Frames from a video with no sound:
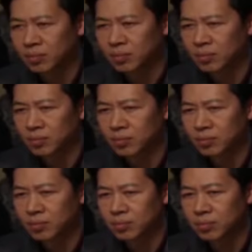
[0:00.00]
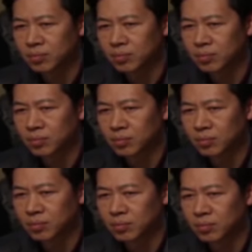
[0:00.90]

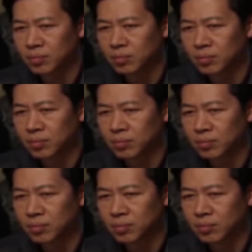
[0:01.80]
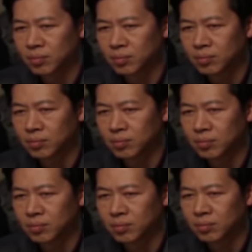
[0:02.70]

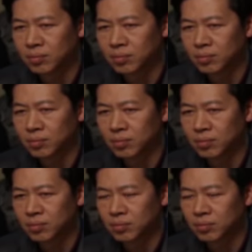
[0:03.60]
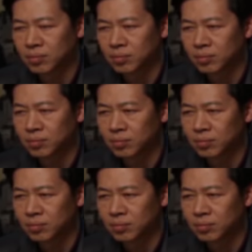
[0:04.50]
This person isn't speaking.